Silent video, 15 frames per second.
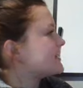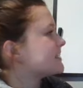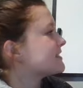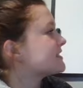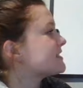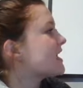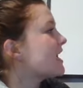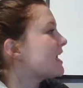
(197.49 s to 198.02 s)
The
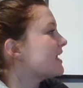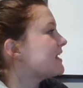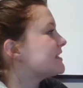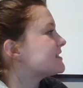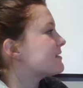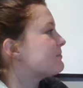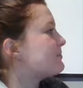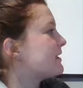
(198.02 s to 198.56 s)
sun
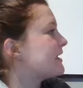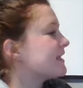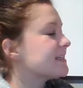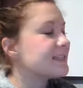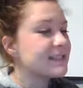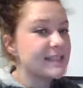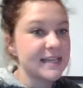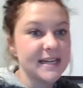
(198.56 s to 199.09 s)
is the
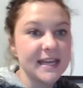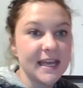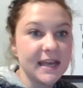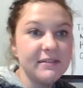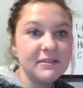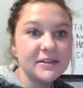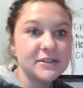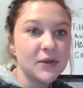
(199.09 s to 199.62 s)
biggest thing
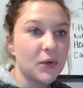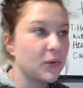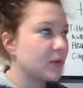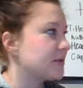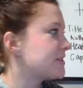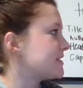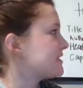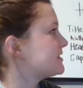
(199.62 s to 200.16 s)
in the
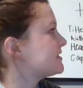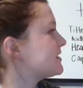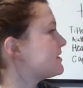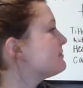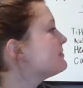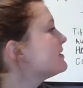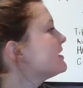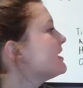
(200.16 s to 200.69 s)
solar
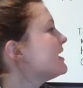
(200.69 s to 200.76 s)
system.